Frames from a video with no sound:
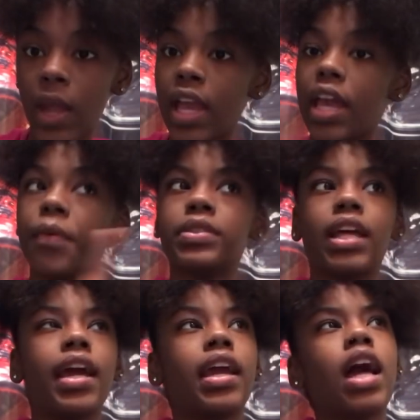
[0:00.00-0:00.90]
it was
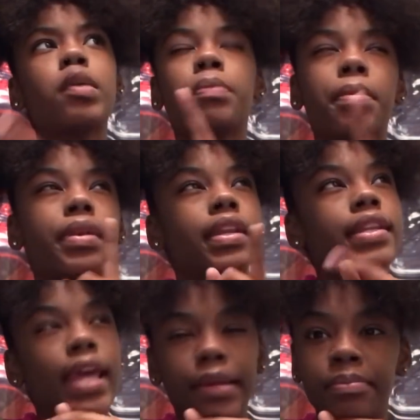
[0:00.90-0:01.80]
like, I remember the
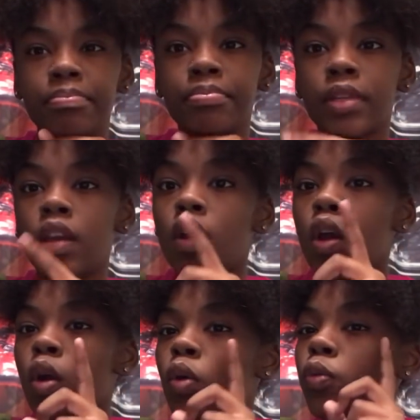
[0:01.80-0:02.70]
day.
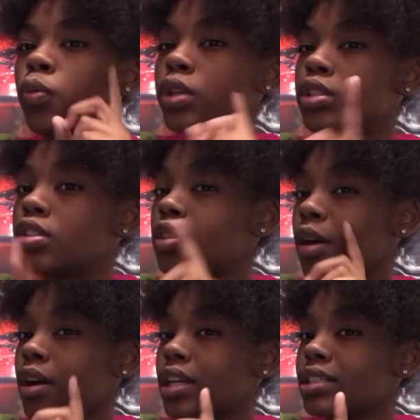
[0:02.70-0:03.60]
We
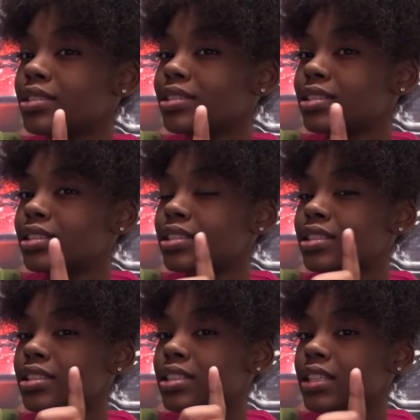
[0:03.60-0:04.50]
started
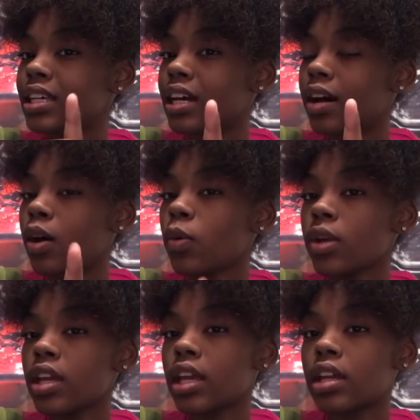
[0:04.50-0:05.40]

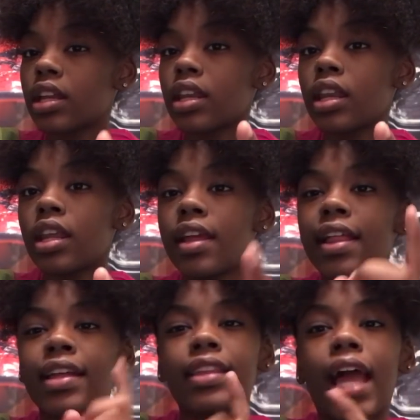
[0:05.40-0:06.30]
talking
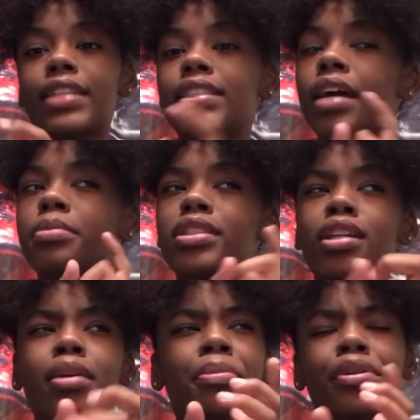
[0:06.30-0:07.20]
like
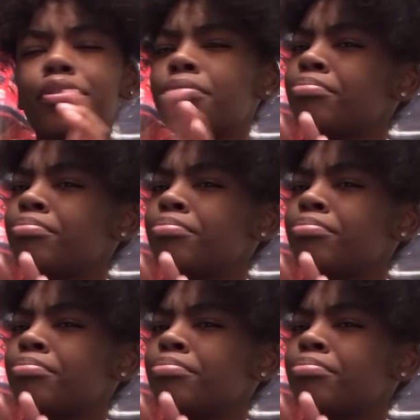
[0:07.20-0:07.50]
September